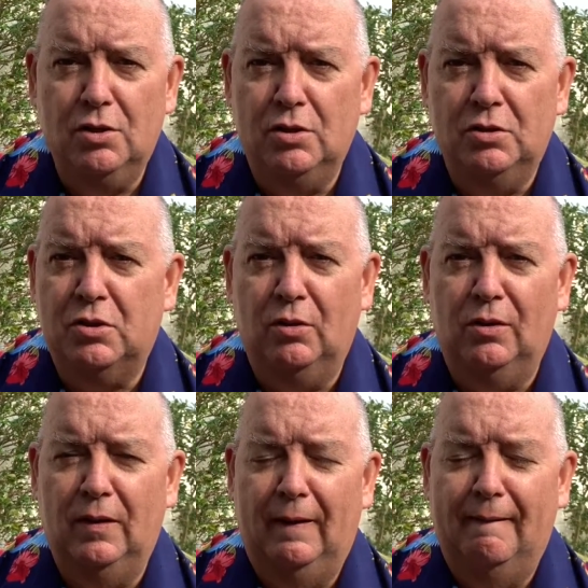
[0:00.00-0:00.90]

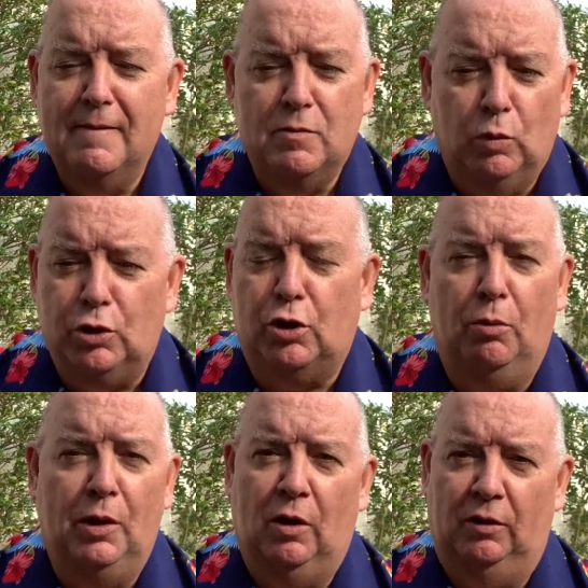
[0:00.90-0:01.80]
so what's
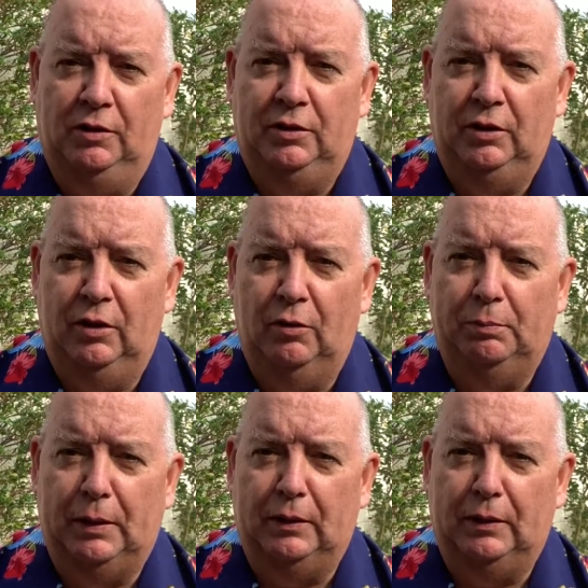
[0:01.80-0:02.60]
going on, but